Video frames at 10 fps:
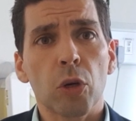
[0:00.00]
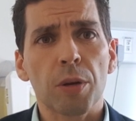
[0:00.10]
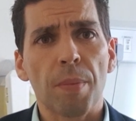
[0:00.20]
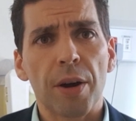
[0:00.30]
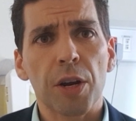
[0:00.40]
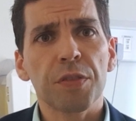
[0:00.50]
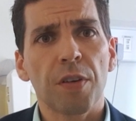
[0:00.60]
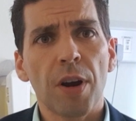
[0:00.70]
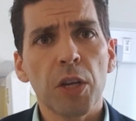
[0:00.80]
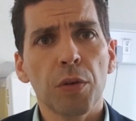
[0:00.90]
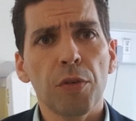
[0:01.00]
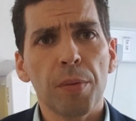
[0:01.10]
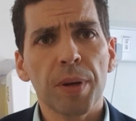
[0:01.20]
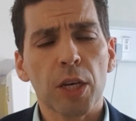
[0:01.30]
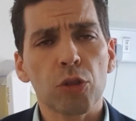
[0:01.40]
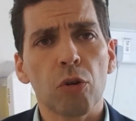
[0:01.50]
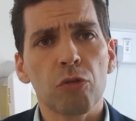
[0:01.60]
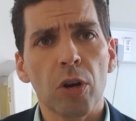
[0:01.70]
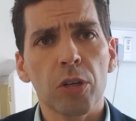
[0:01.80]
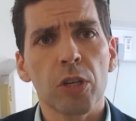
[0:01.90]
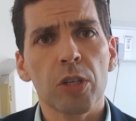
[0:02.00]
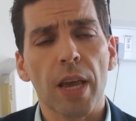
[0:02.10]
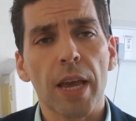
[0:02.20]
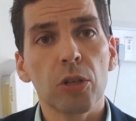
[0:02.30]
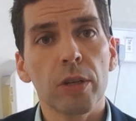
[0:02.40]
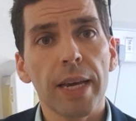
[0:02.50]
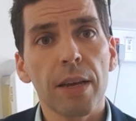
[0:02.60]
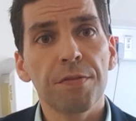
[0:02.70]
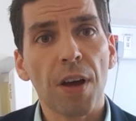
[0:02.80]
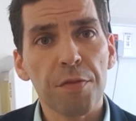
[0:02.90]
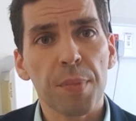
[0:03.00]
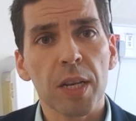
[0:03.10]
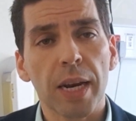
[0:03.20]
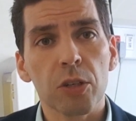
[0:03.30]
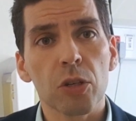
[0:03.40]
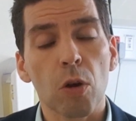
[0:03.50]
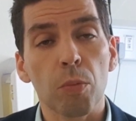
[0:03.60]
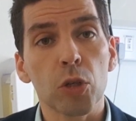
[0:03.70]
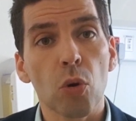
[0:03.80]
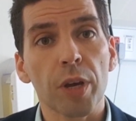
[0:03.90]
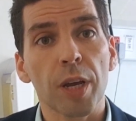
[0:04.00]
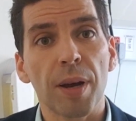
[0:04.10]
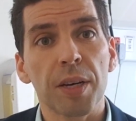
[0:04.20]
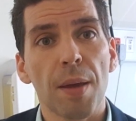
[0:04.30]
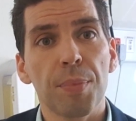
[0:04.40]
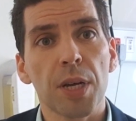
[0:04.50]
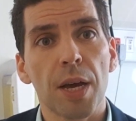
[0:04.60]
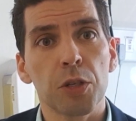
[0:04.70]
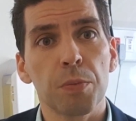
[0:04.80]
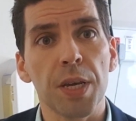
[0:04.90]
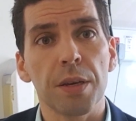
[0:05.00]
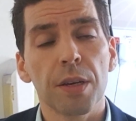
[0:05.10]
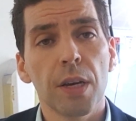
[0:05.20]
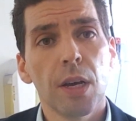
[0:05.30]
Marius van Rijnsoever. I'm a gastroenterologist, and today in 5-minute lectures I'll be talking about hepatitis B.